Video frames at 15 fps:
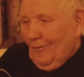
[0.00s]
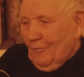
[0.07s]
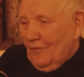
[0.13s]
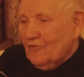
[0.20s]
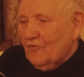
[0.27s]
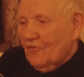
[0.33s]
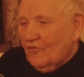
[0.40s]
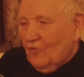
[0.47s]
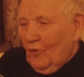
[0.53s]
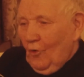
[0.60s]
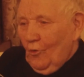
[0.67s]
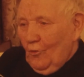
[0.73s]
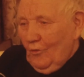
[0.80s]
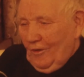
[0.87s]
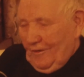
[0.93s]
I went to
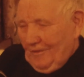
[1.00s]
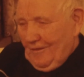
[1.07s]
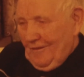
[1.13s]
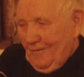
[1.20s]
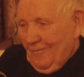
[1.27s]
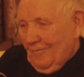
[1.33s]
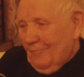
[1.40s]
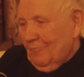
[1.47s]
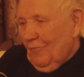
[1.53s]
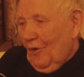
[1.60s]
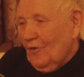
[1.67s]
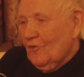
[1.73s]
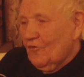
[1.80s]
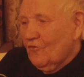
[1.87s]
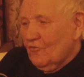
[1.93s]
school at the
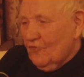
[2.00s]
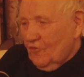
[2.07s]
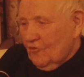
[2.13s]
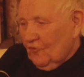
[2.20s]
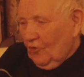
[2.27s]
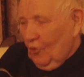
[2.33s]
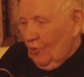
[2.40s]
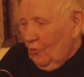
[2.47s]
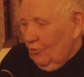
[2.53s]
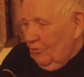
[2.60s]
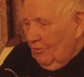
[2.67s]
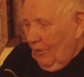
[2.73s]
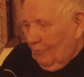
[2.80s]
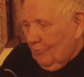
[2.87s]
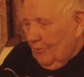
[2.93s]
monastery
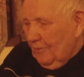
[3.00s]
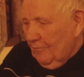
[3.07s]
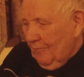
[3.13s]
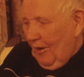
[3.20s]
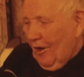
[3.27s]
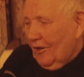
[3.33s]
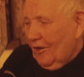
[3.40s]
school up in